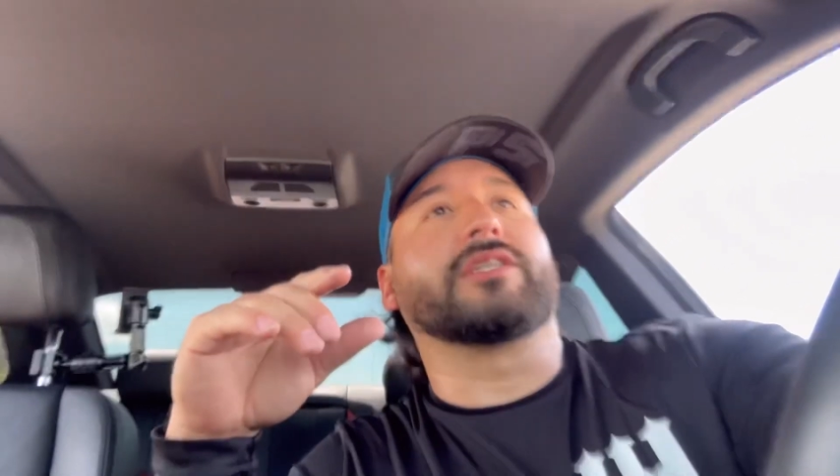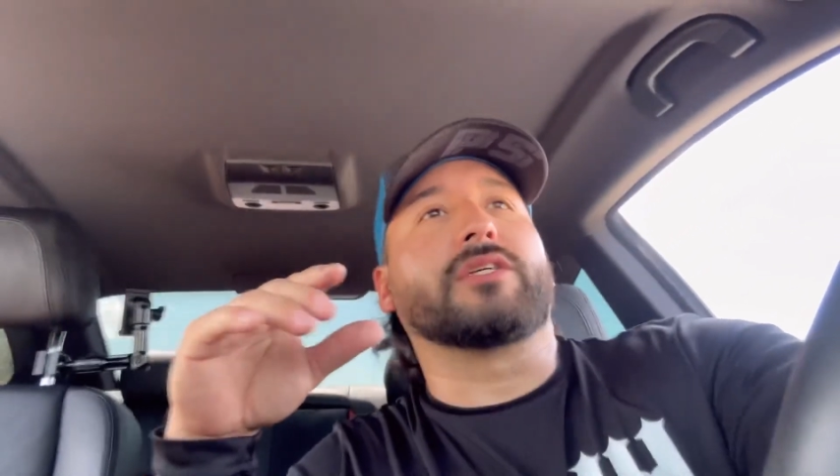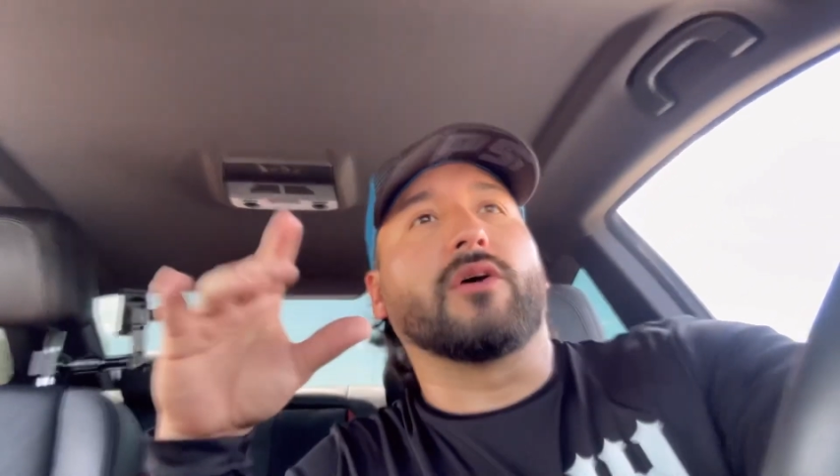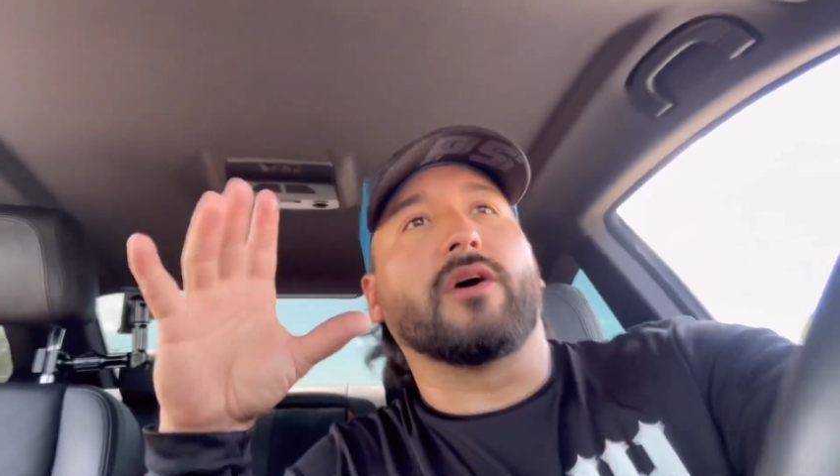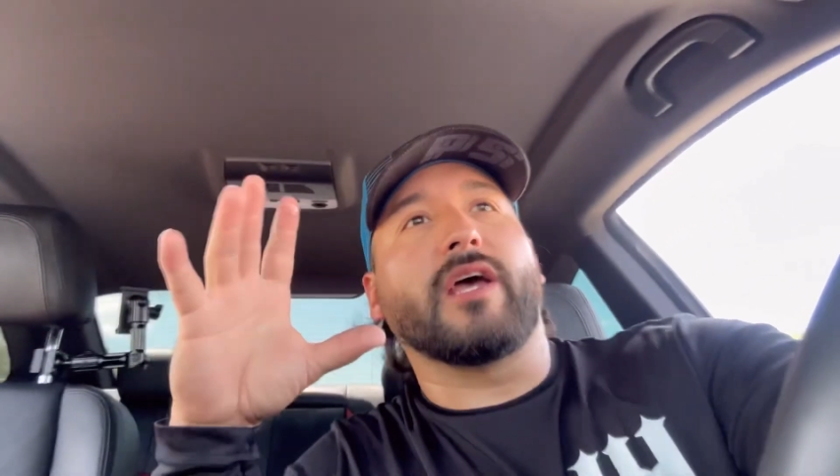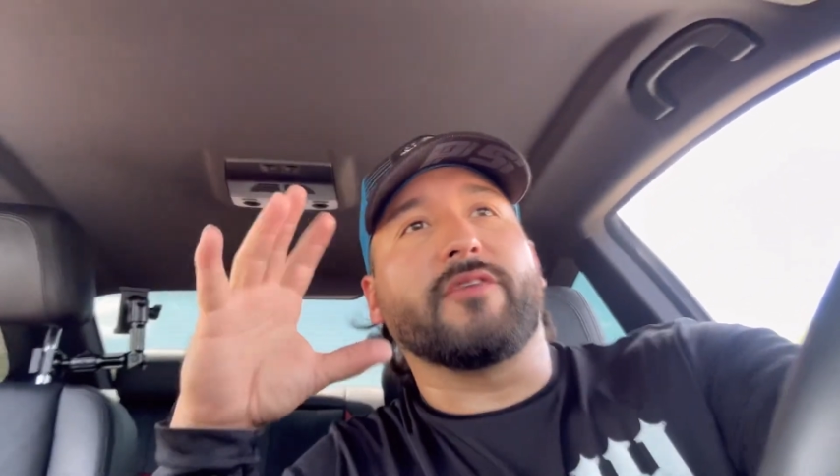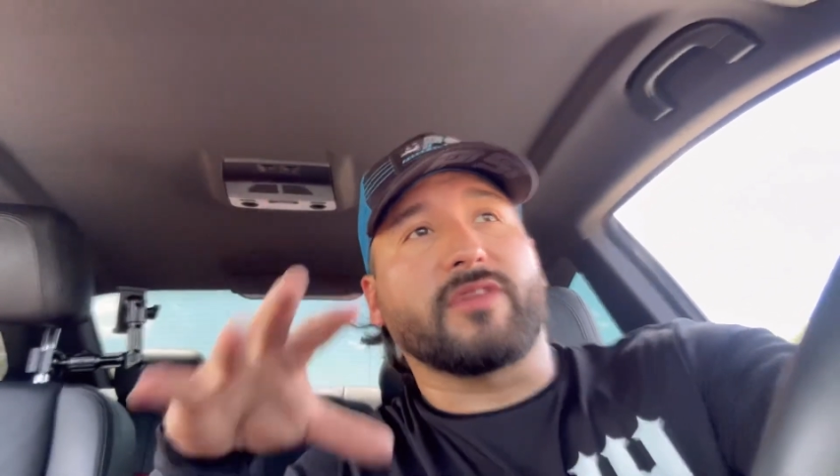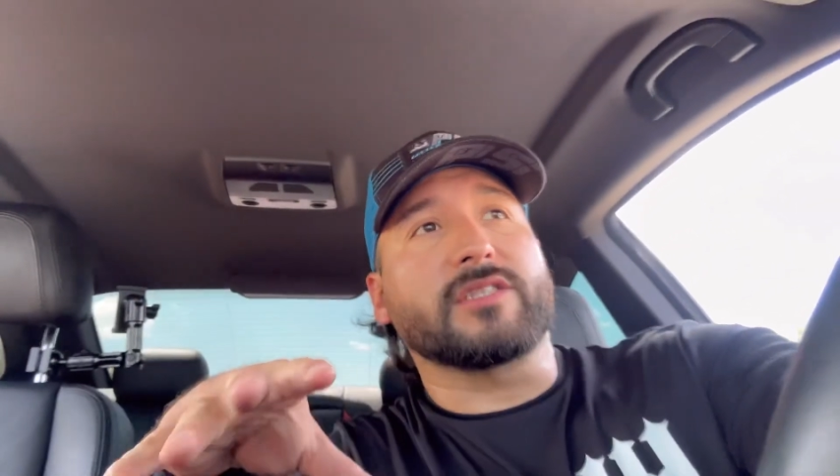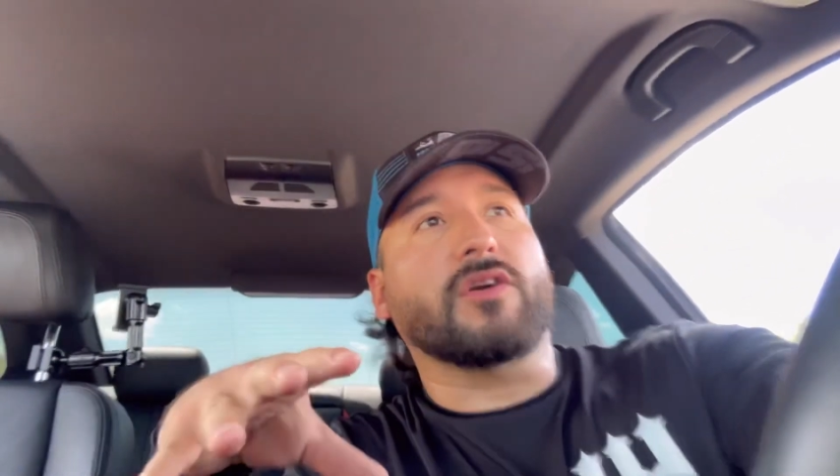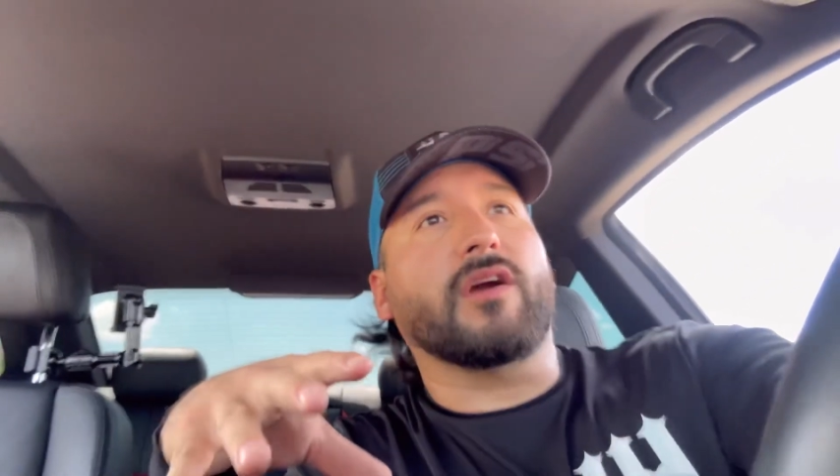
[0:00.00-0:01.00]
so if
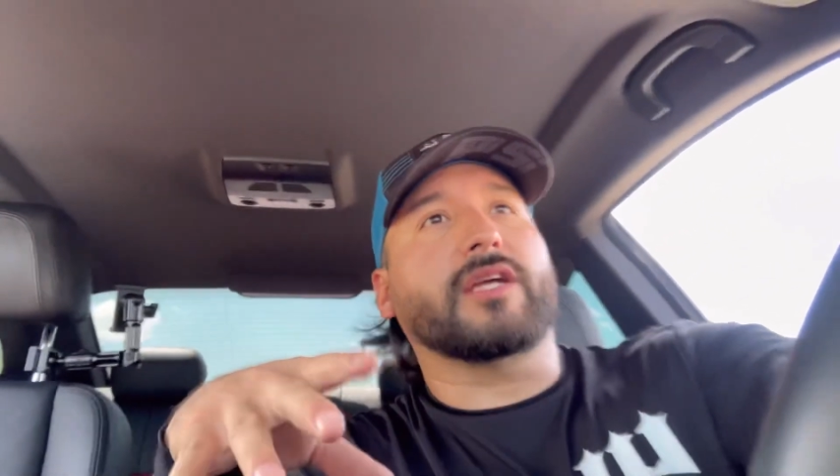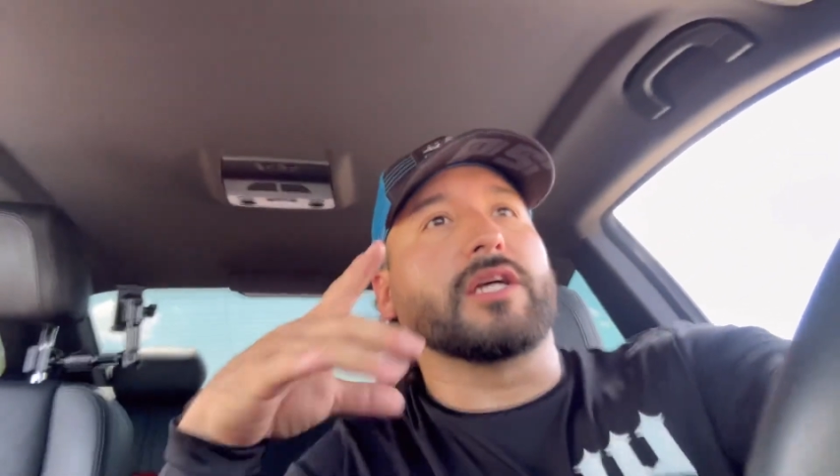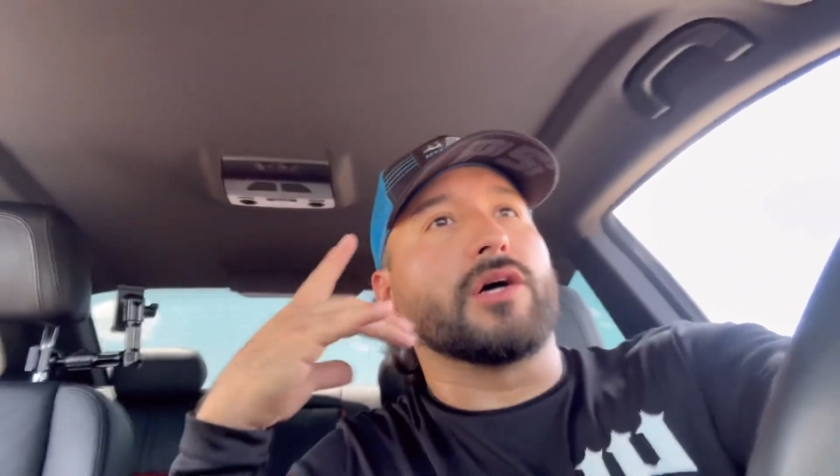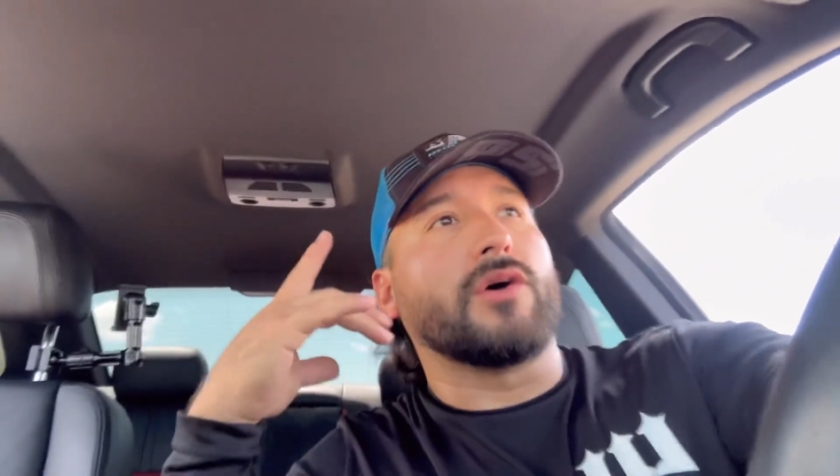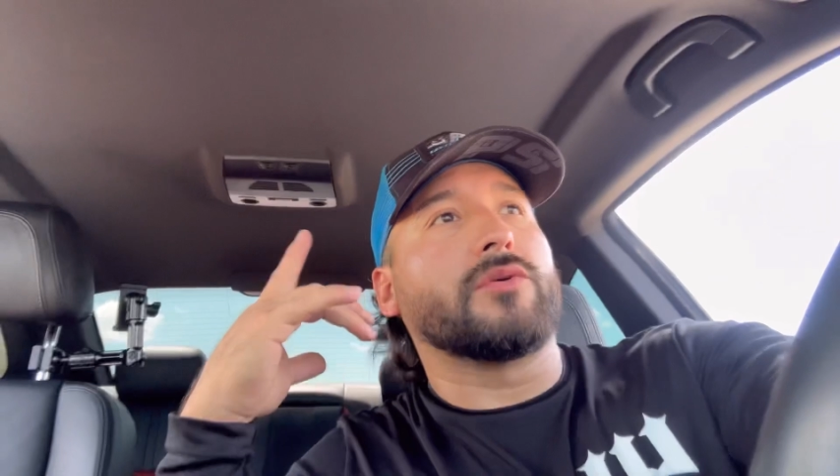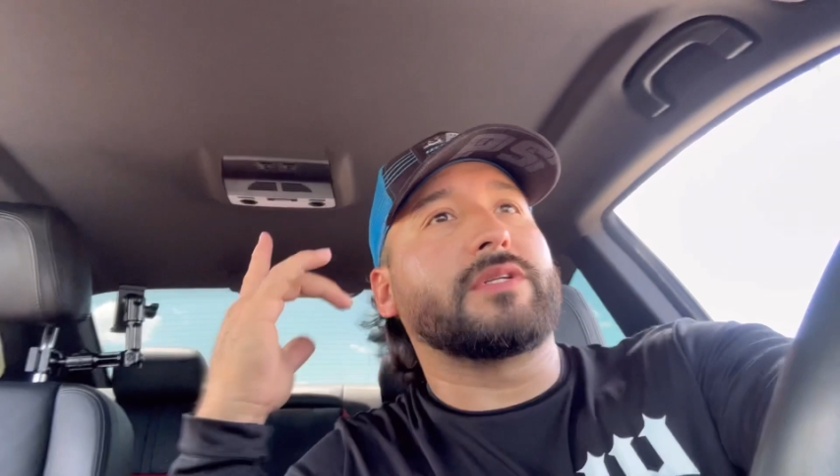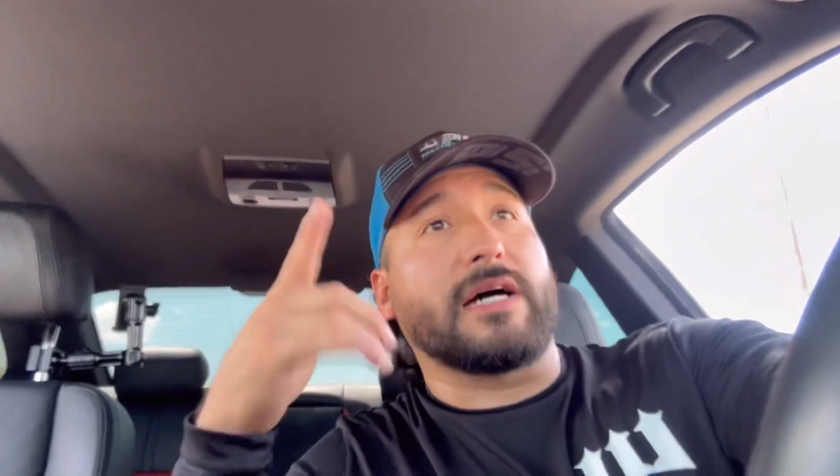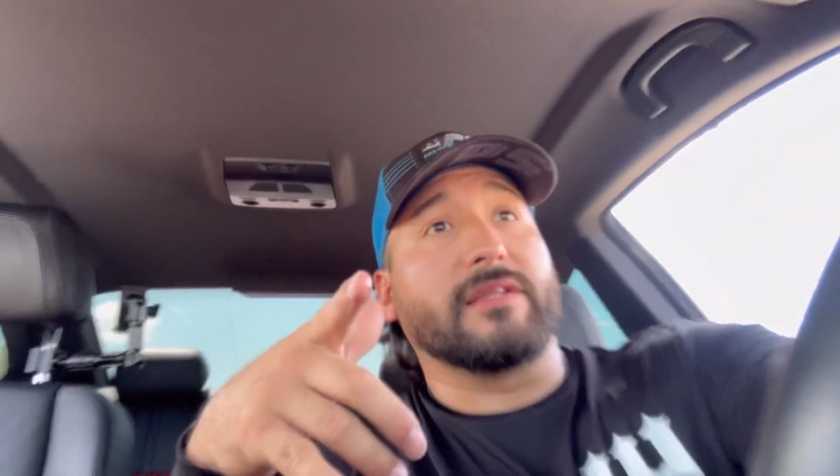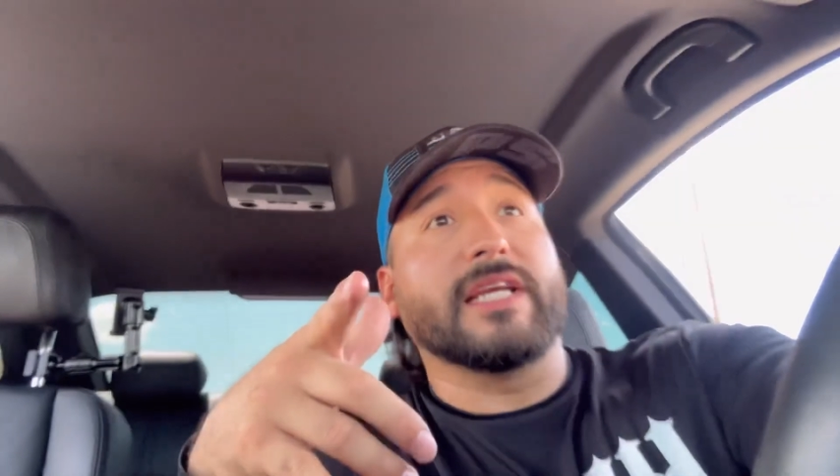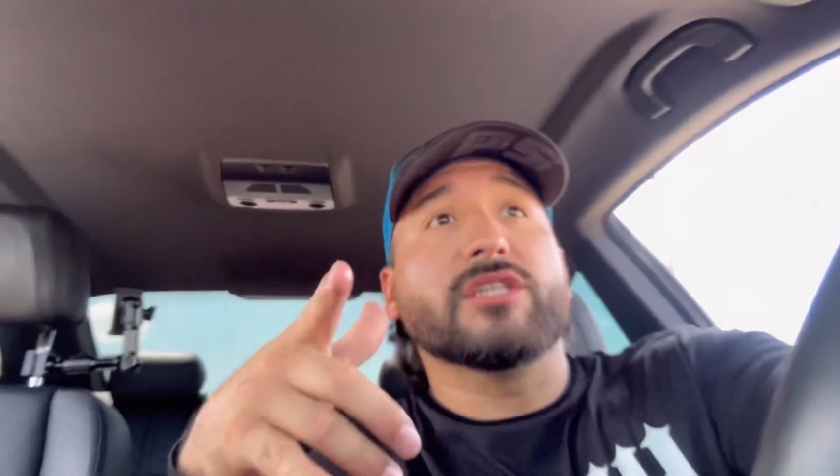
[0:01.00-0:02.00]
this car can go
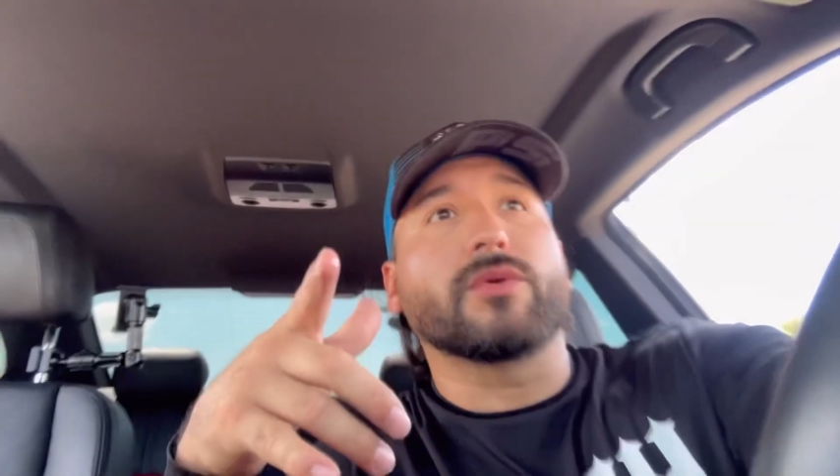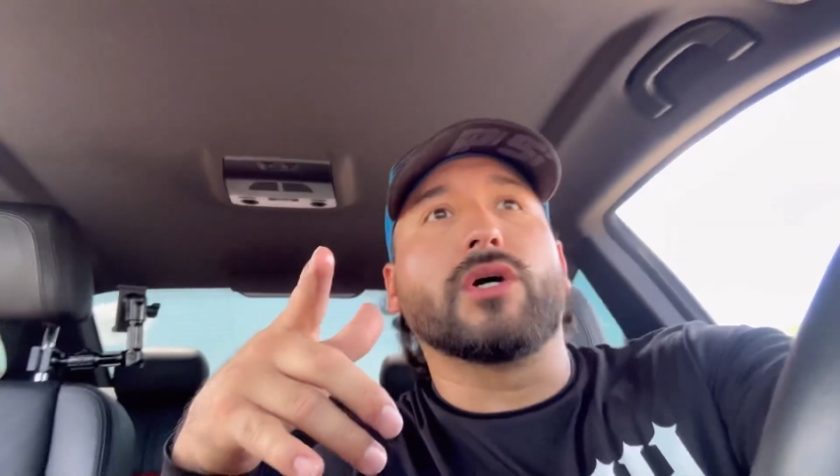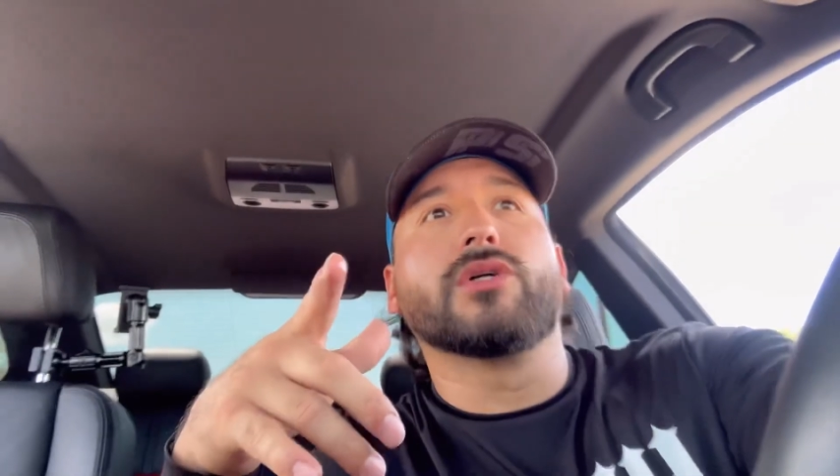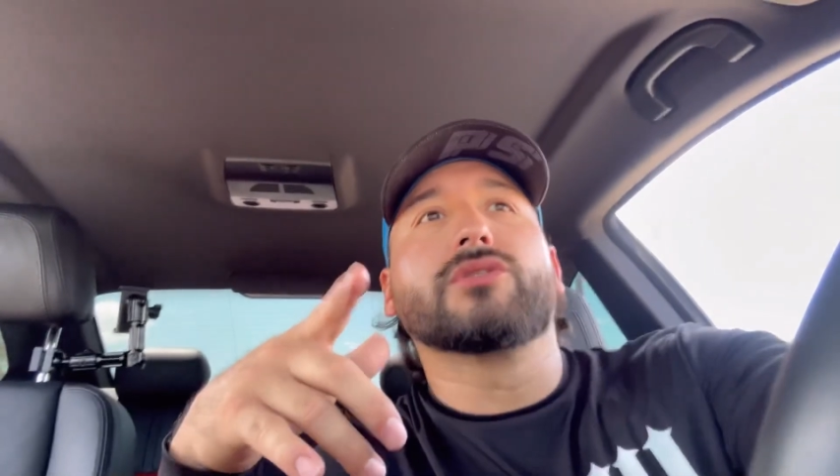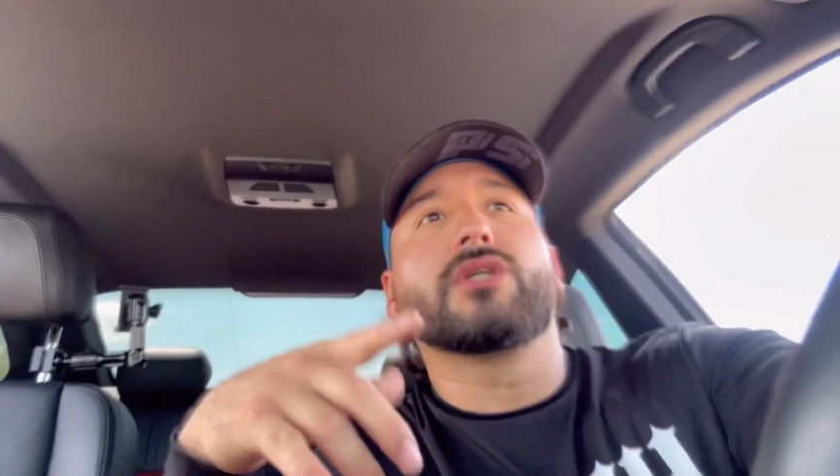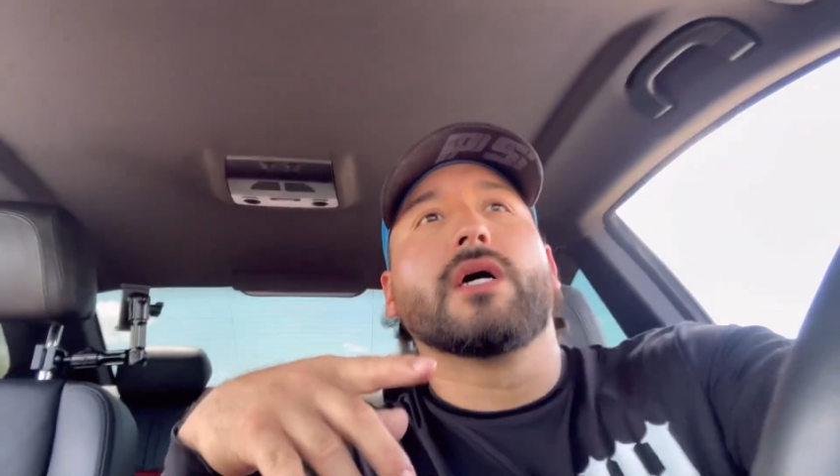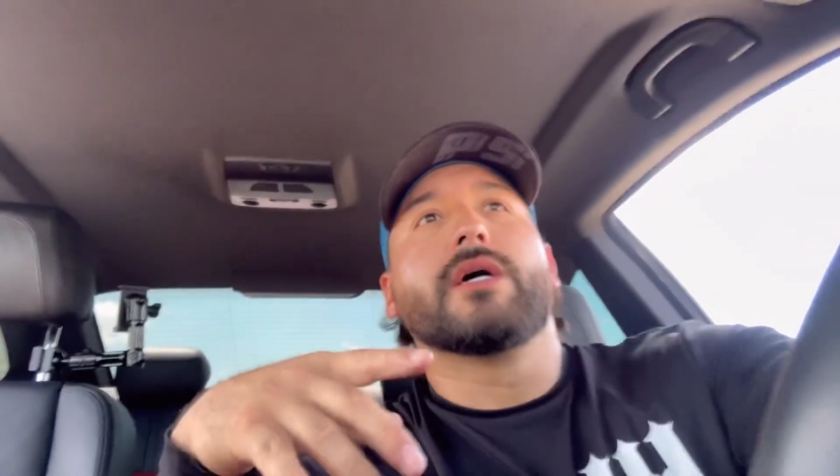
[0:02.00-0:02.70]
down these roads